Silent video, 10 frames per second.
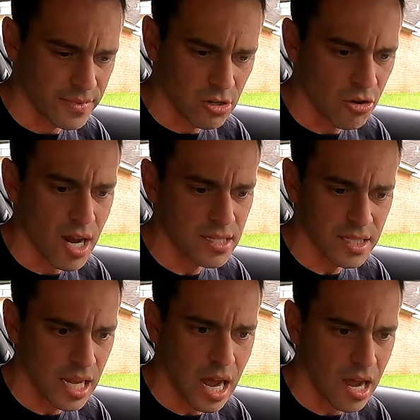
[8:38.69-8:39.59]

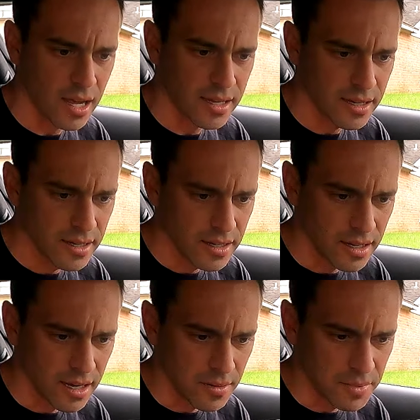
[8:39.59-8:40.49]
crazy high.
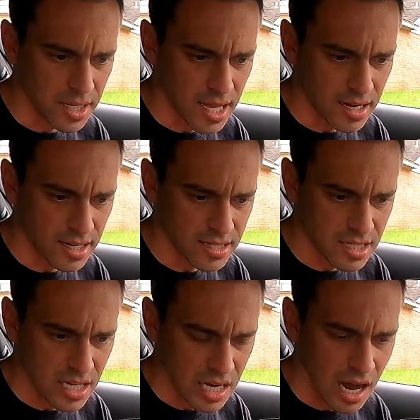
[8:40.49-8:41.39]
But again, it
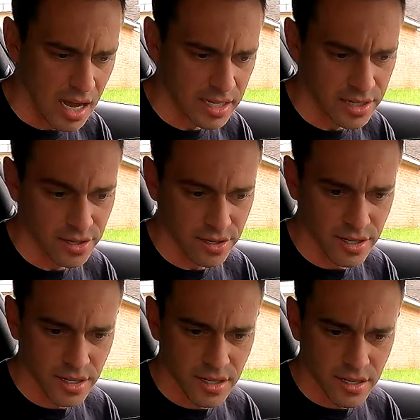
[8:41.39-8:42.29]
is getting hot here.
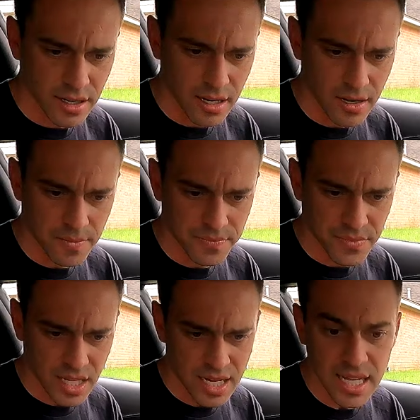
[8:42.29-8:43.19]

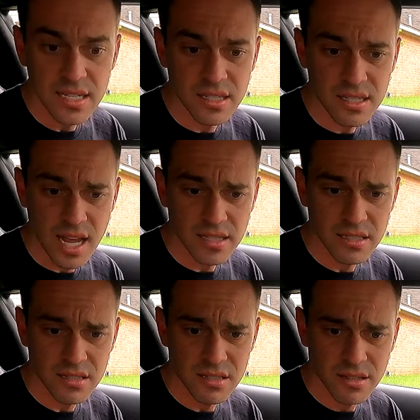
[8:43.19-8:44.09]
And he is in
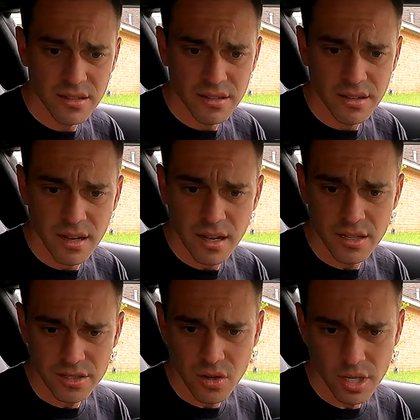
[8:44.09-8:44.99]
Texas,
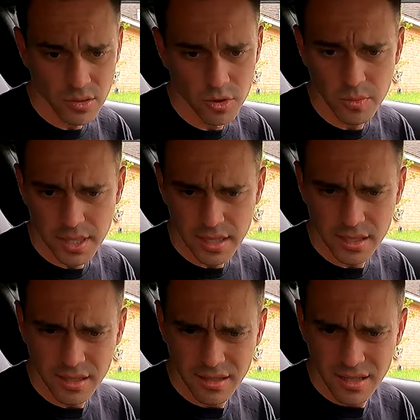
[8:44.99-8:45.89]
so he will
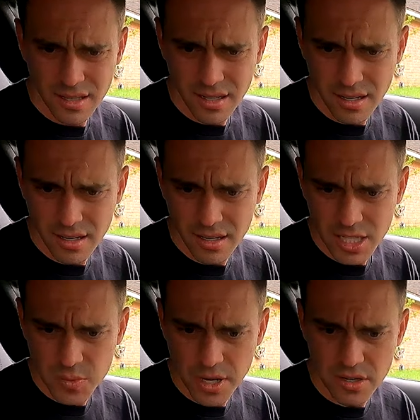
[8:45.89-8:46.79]
be
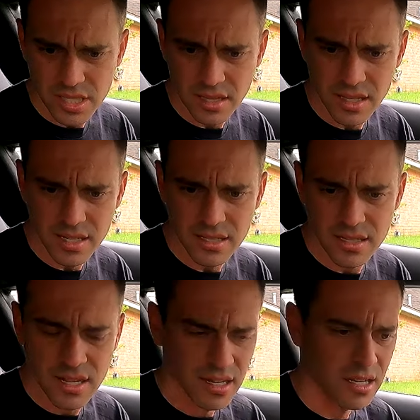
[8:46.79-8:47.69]
experiencing
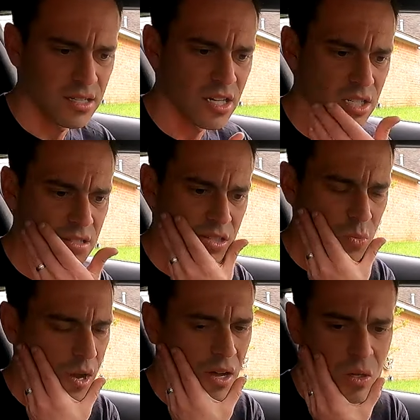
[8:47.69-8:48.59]
these conditions
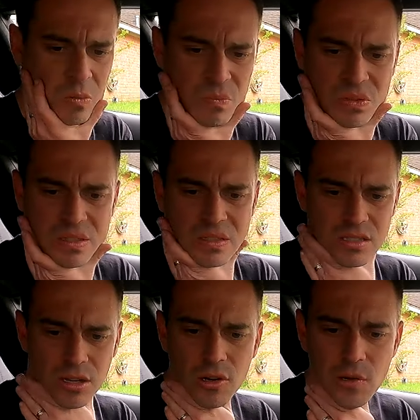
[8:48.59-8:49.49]
as well.
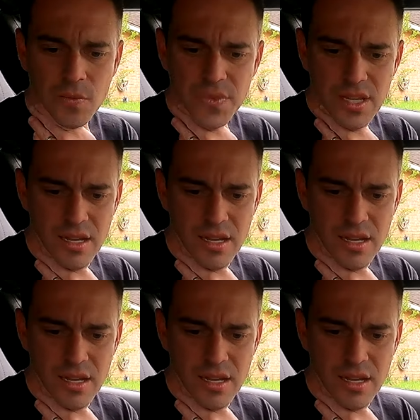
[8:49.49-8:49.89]
So